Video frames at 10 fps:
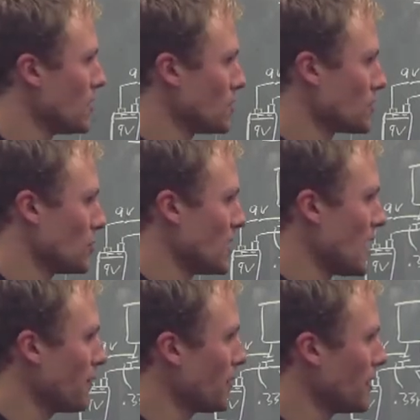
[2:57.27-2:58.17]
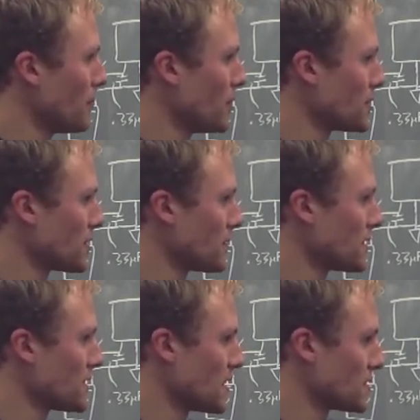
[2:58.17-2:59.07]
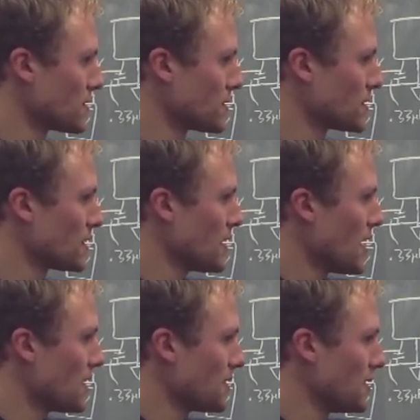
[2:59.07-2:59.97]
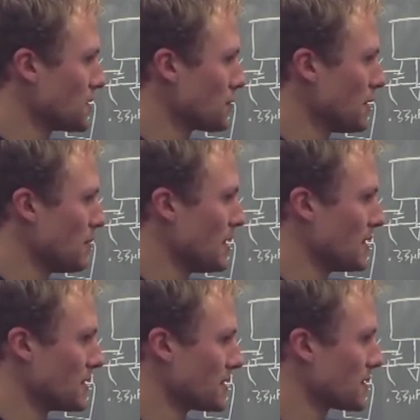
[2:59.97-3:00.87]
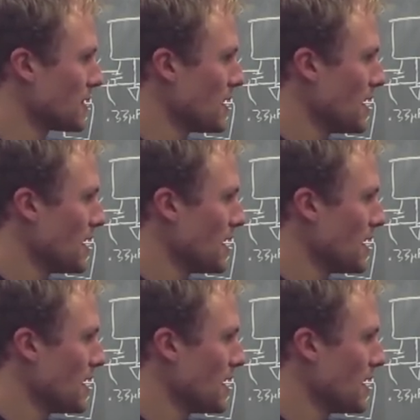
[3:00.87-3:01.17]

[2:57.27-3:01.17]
So we have our inputs of the sensors at these 3 pins.